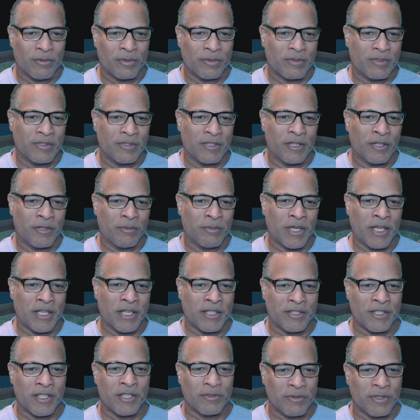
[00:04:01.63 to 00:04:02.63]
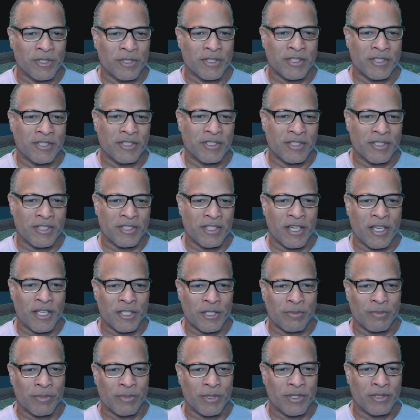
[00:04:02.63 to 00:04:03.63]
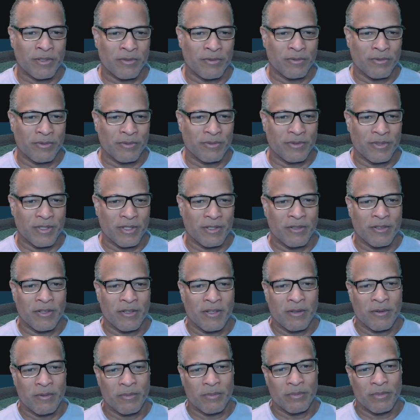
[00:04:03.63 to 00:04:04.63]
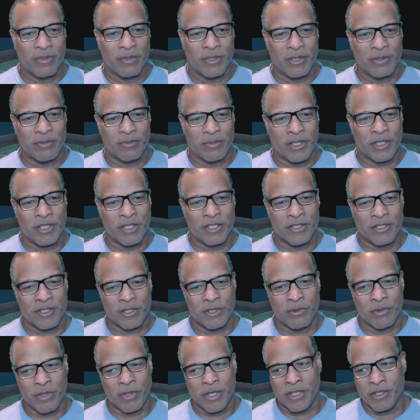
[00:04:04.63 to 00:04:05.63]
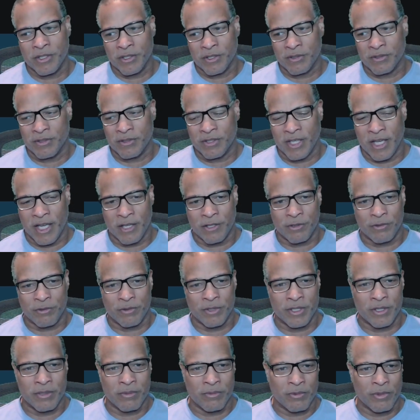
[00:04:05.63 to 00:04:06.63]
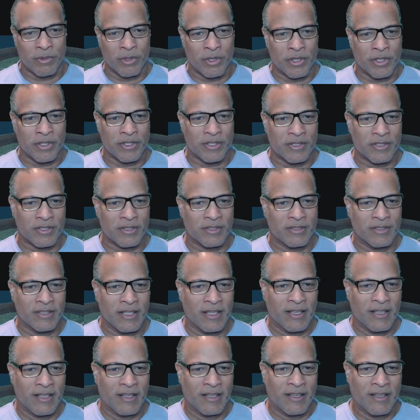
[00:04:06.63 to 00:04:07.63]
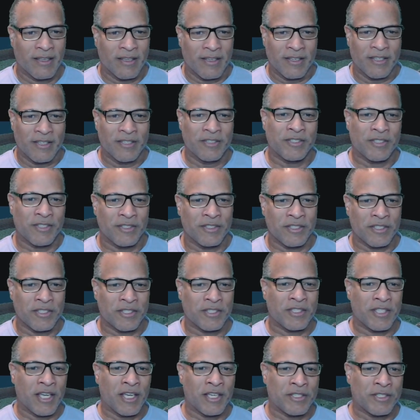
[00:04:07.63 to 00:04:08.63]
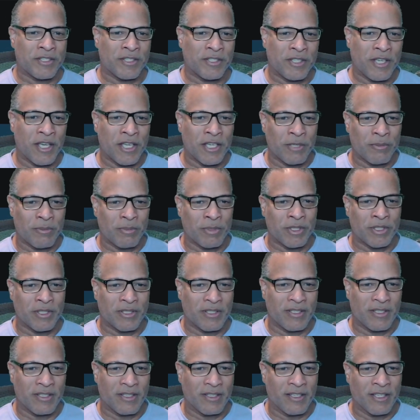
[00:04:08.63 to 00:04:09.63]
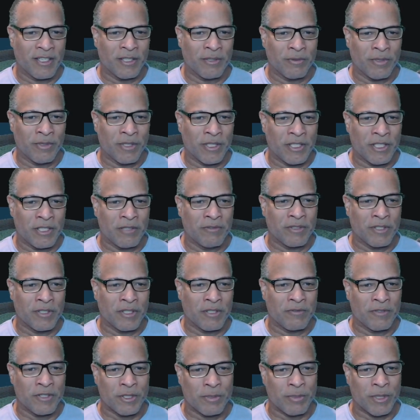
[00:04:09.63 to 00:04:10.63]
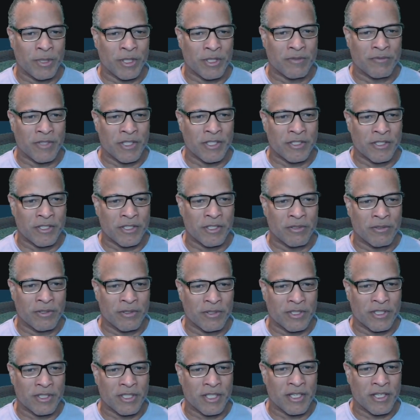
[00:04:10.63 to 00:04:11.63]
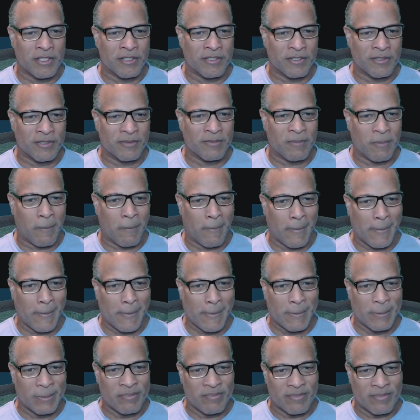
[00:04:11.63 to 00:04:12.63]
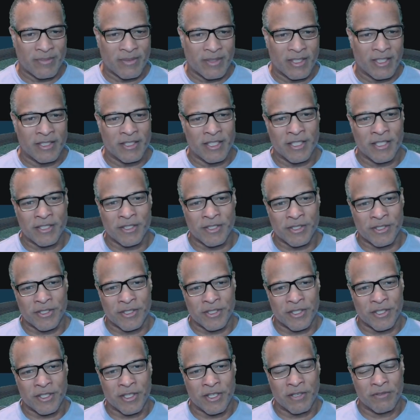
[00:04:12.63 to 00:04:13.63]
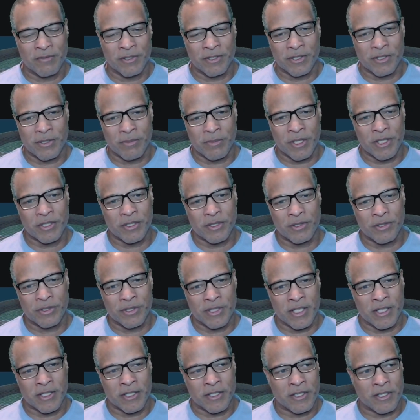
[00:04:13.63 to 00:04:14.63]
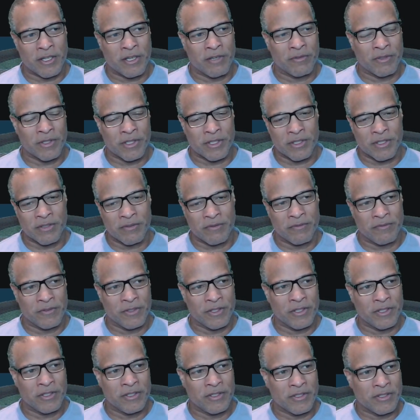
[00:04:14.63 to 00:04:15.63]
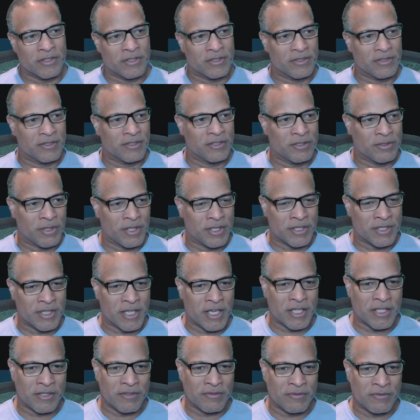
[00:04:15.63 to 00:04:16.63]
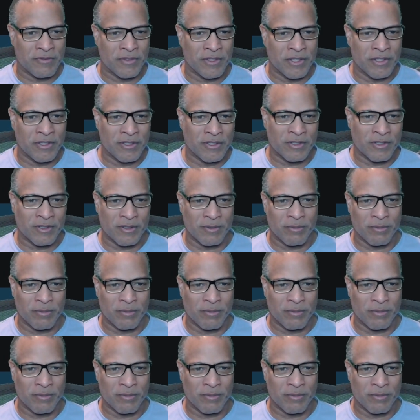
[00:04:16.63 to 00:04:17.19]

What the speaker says: My intent wasn't to stash, but because of the way the algorithm works, it's gonna stash a tiny bit anyway, even if you specify 0 stash. And that's just to make sure that it covers the fees, the transaction fees,